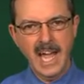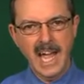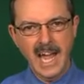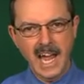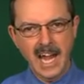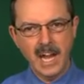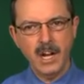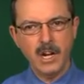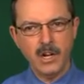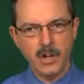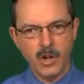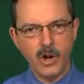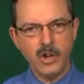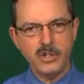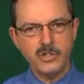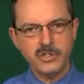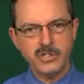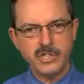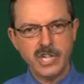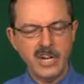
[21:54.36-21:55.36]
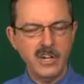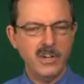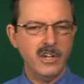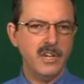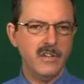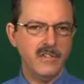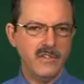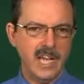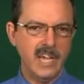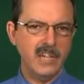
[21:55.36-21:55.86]
A larger standard
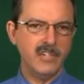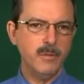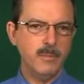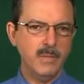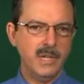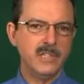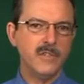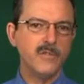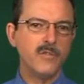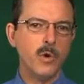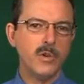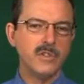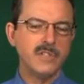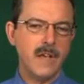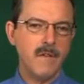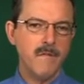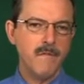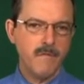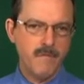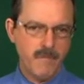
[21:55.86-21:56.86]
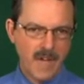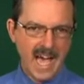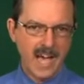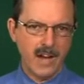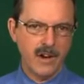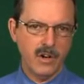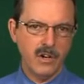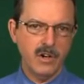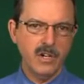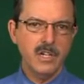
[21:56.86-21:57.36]
deviation means, of course, a
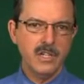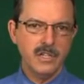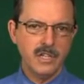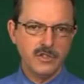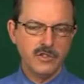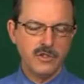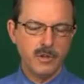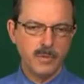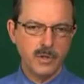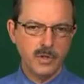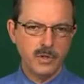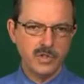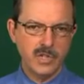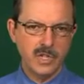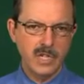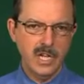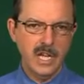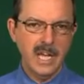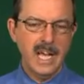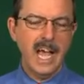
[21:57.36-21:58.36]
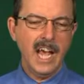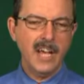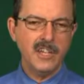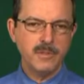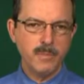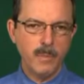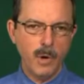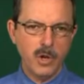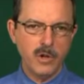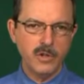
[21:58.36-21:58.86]
fatter distribution. A
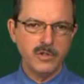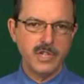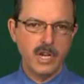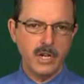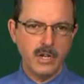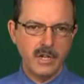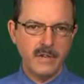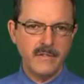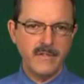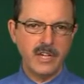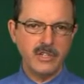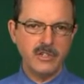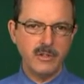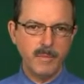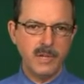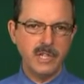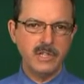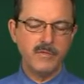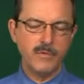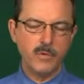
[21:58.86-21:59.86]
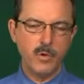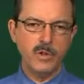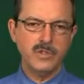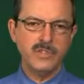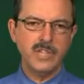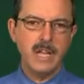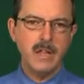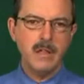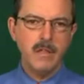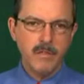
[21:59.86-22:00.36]
smaller standard deviation means, of course,
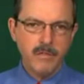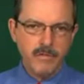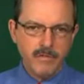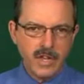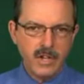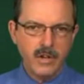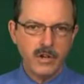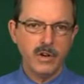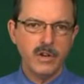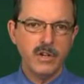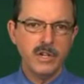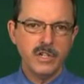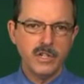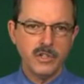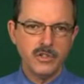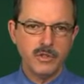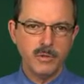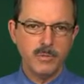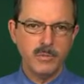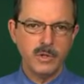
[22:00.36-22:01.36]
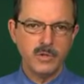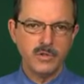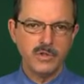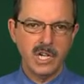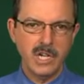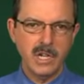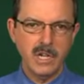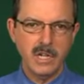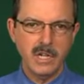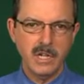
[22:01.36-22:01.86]
a thinner
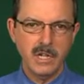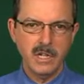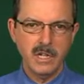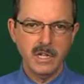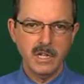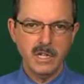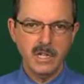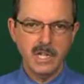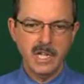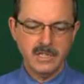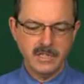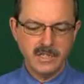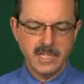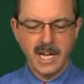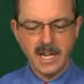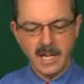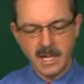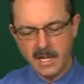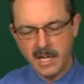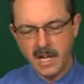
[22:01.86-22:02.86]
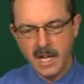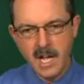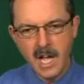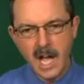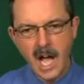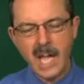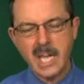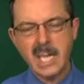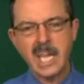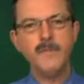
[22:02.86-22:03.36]
distribution. And second,
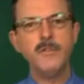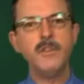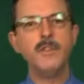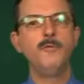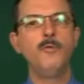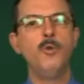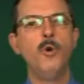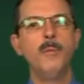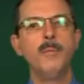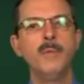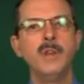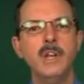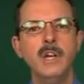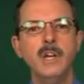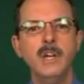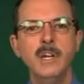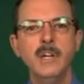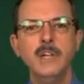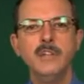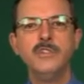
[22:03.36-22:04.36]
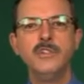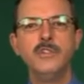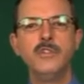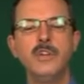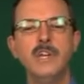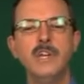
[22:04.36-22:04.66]
I give you the formula so you